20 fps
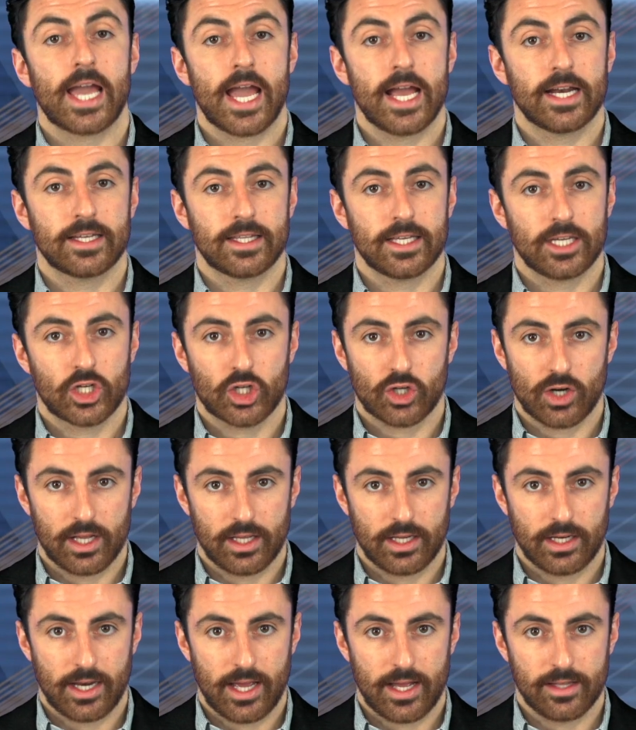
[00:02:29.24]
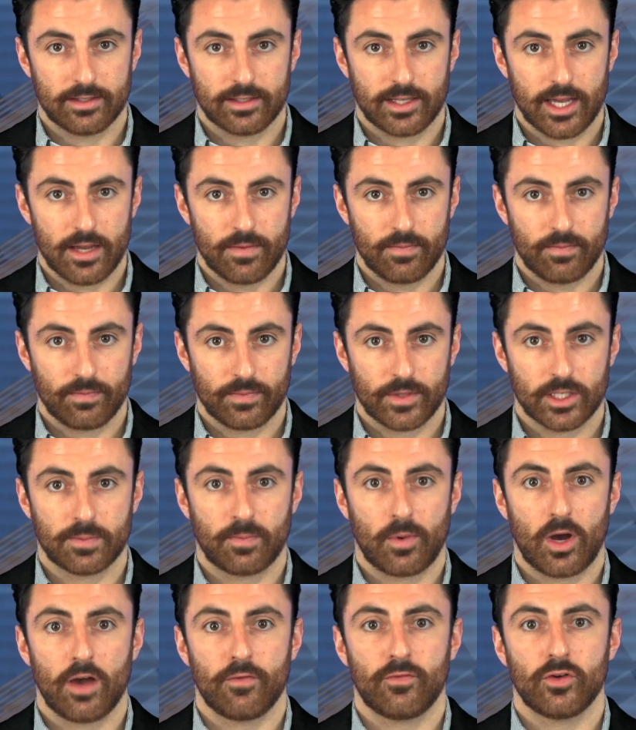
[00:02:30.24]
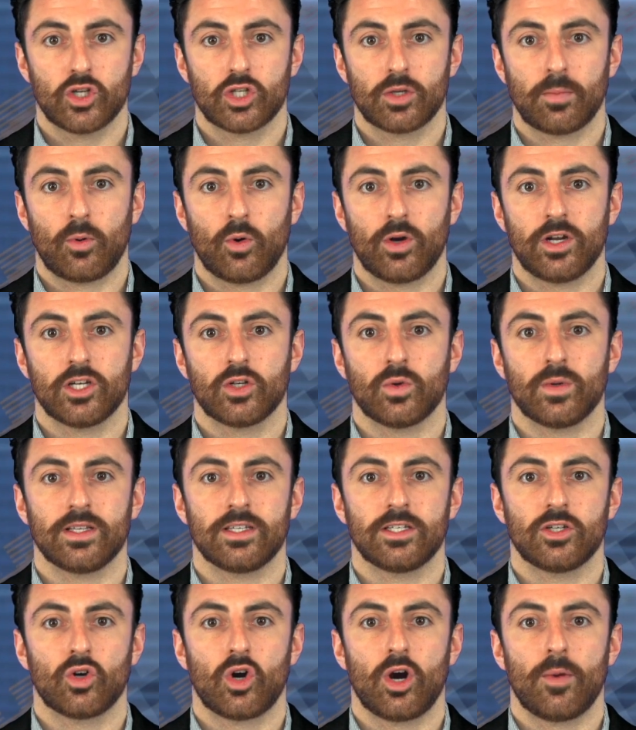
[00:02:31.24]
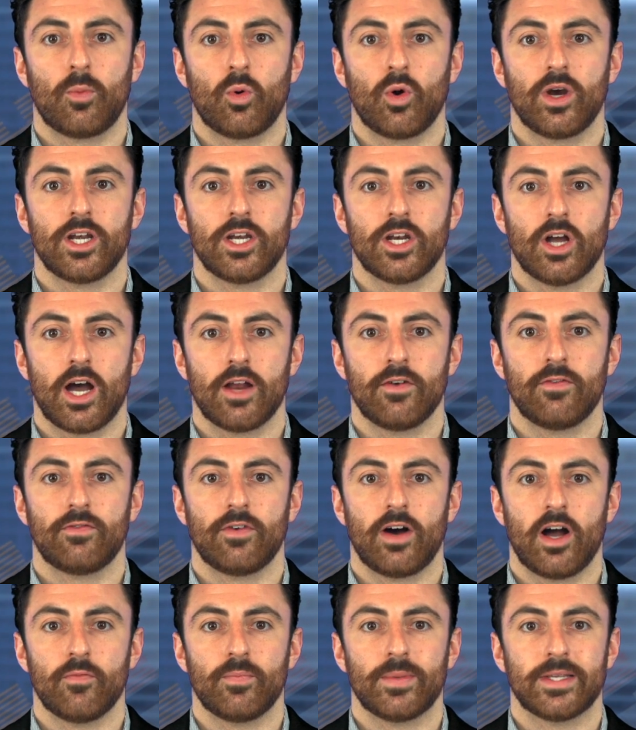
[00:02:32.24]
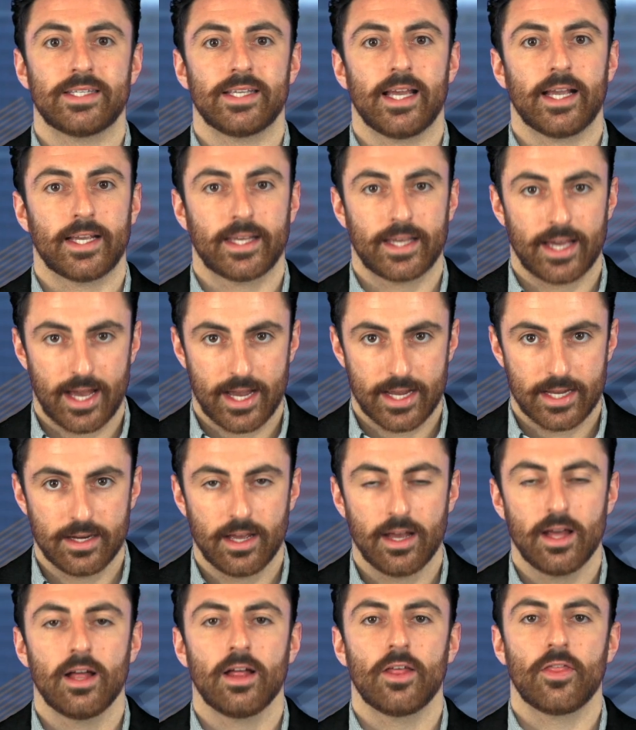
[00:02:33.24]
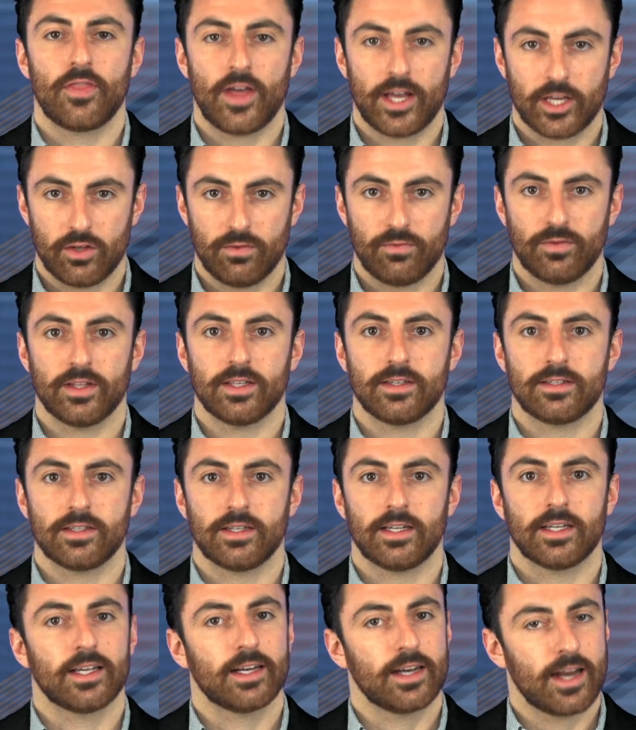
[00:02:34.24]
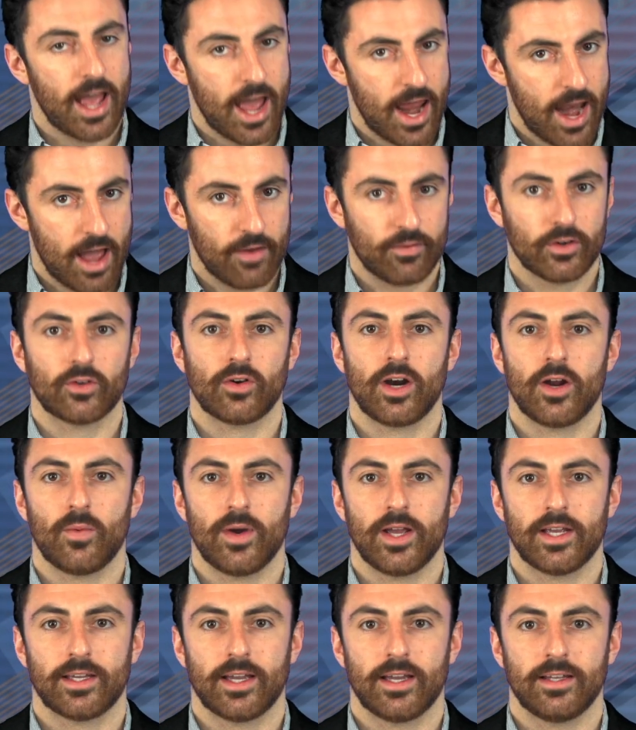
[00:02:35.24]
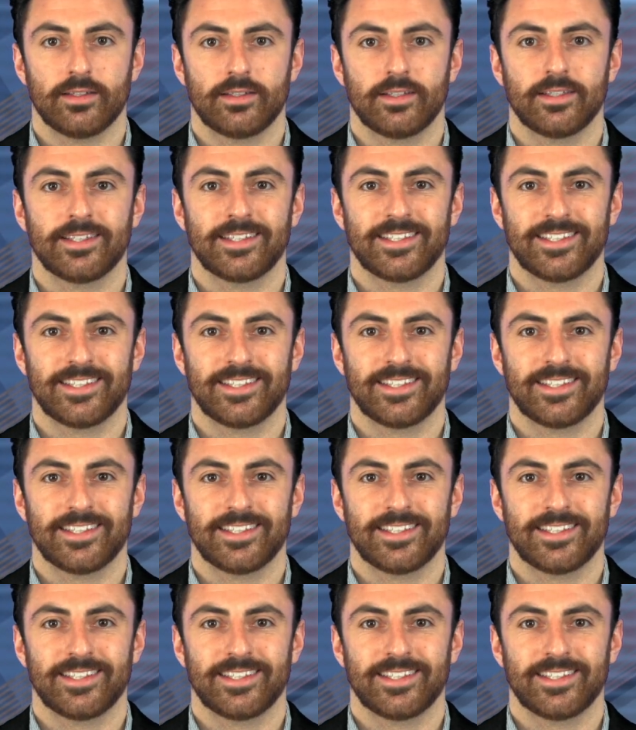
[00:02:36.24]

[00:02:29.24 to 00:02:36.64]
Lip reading: ahead to the Australian landscape, the SPY futures are pointing to a 0.95% gain. Thank you for listening and have a great weekend.